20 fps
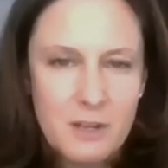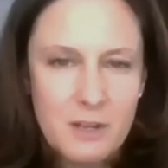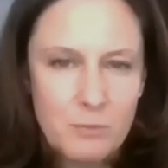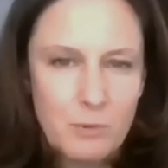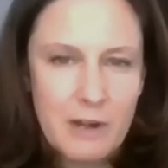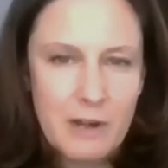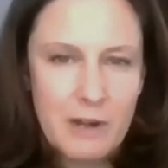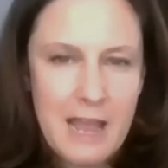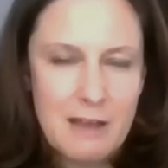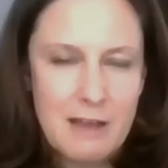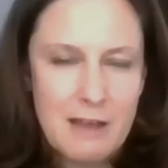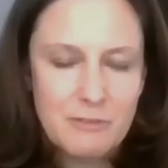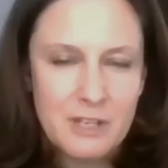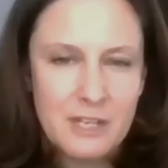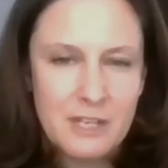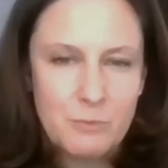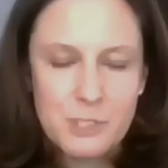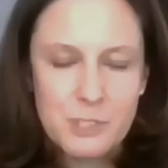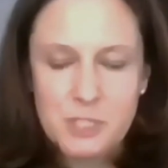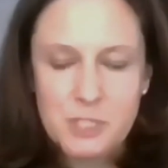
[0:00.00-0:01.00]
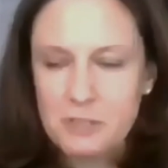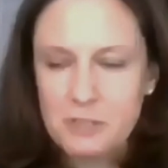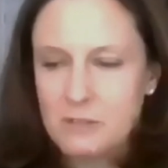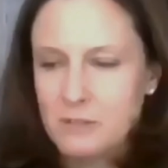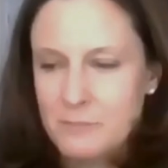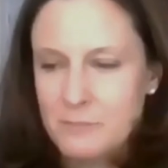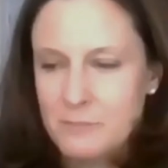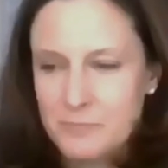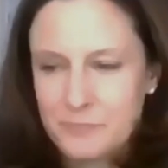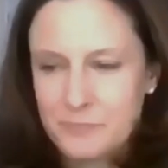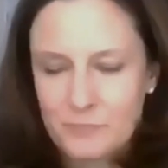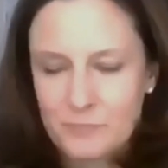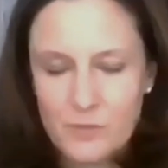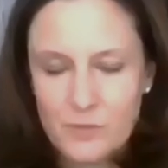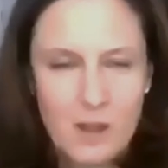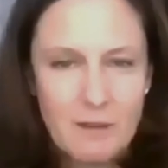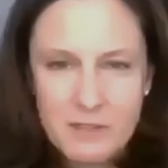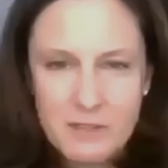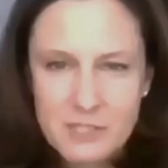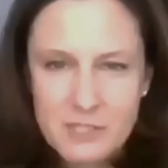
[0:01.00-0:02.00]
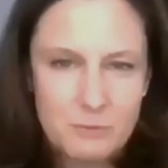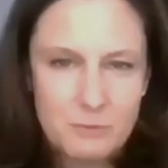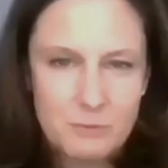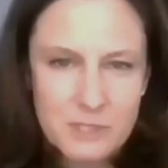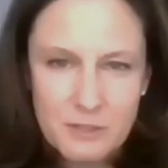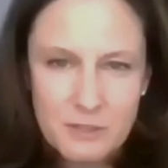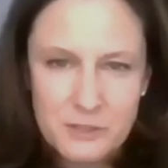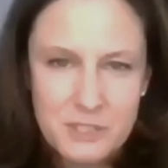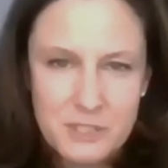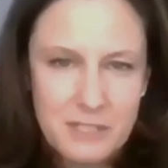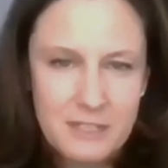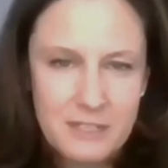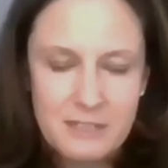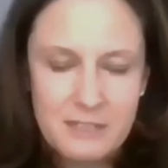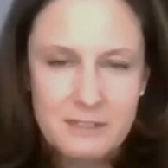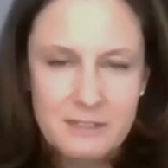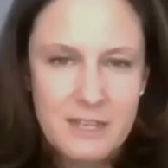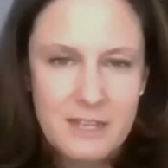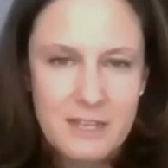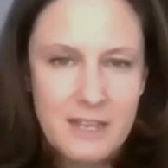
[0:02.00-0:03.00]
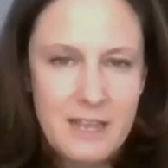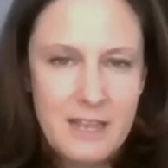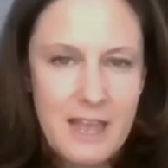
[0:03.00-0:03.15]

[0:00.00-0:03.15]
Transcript: we're having, which are obviously resulting in